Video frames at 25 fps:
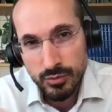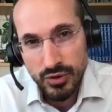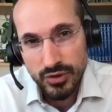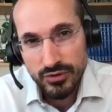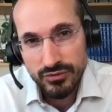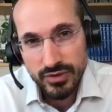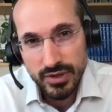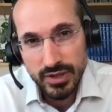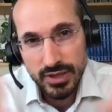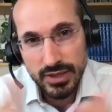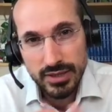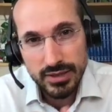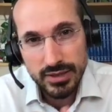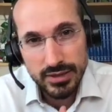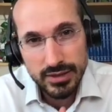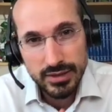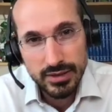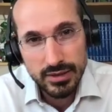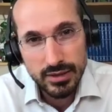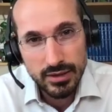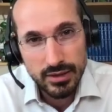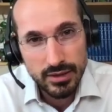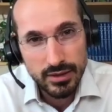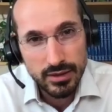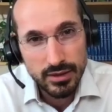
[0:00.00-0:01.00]

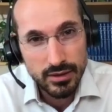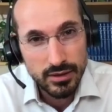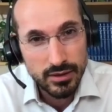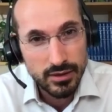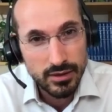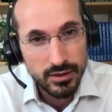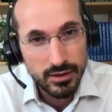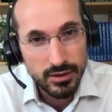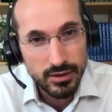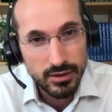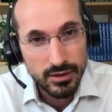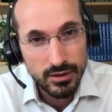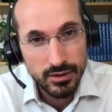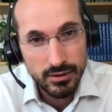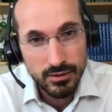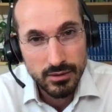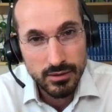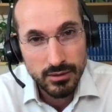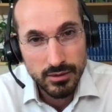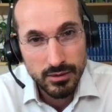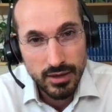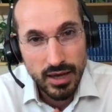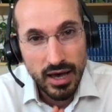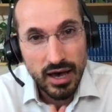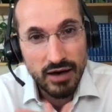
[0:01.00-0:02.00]
perfectly
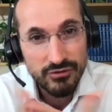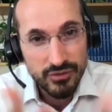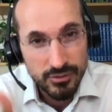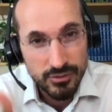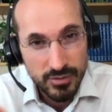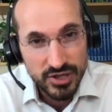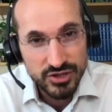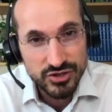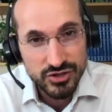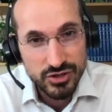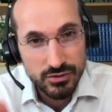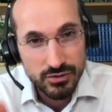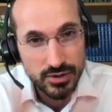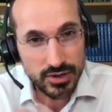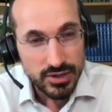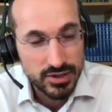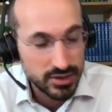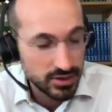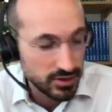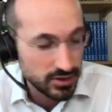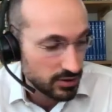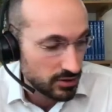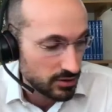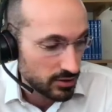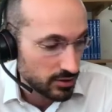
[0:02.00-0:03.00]
have a
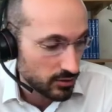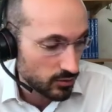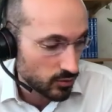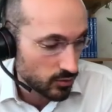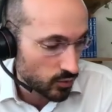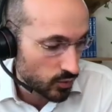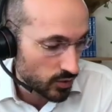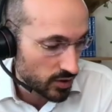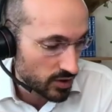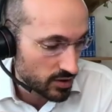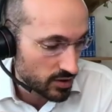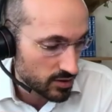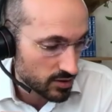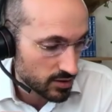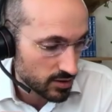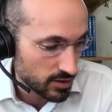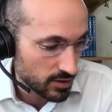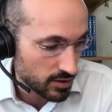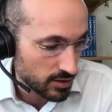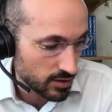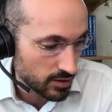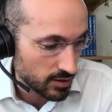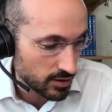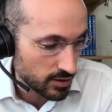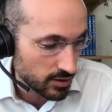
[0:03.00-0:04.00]
majority
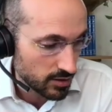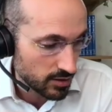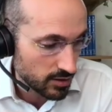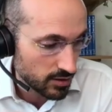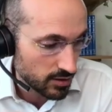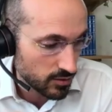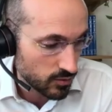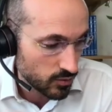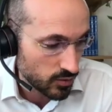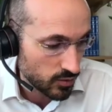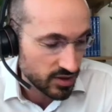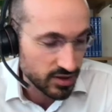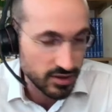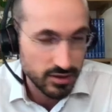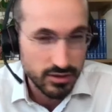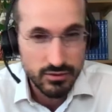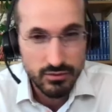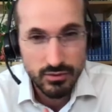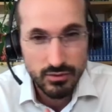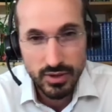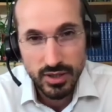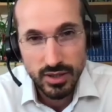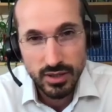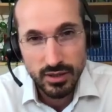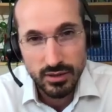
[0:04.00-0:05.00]
within
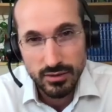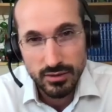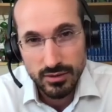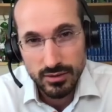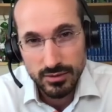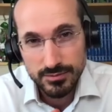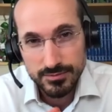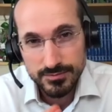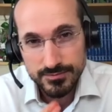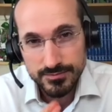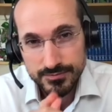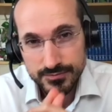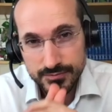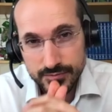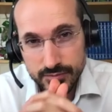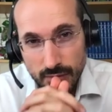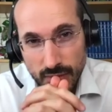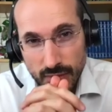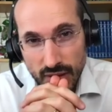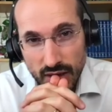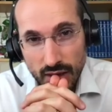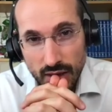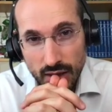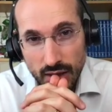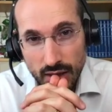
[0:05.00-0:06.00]
3 years.
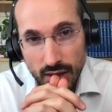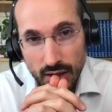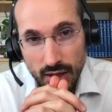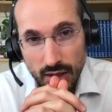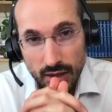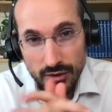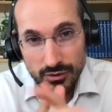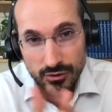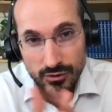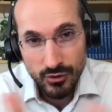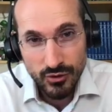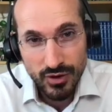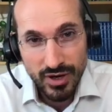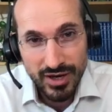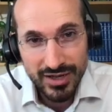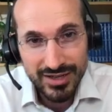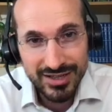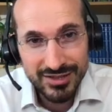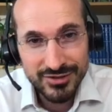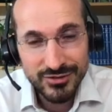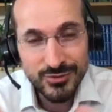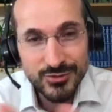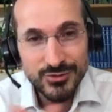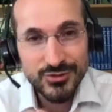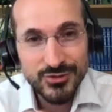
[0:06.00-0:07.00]
So I
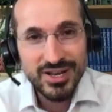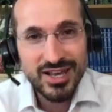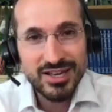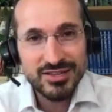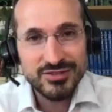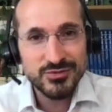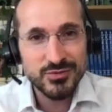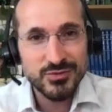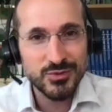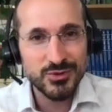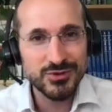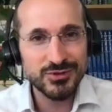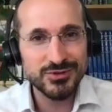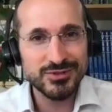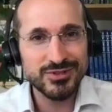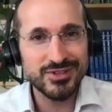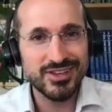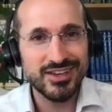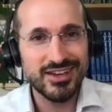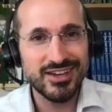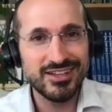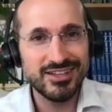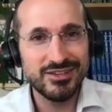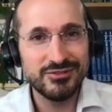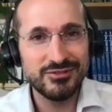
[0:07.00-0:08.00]
let you the last
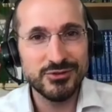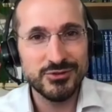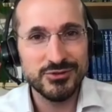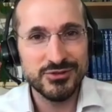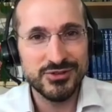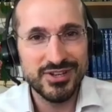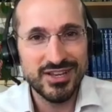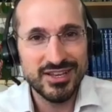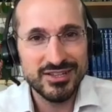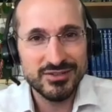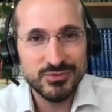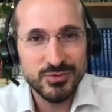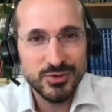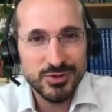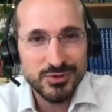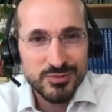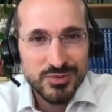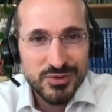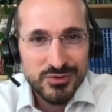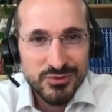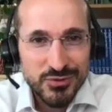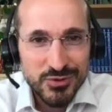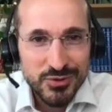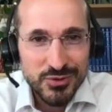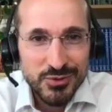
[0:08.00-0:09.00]
word. I leave you the last
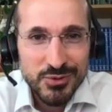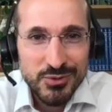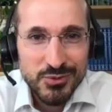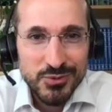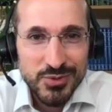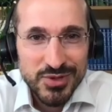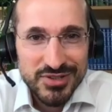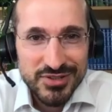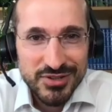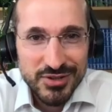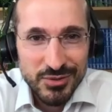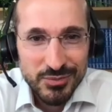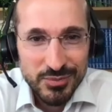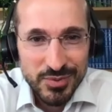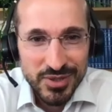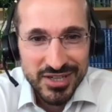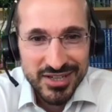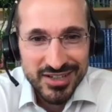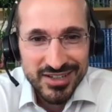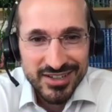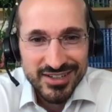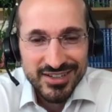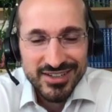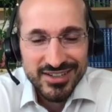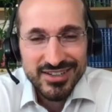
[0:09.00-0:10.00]
word before we stop
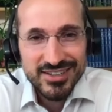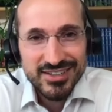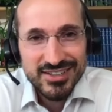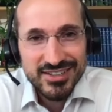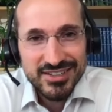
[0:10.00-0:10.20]
here.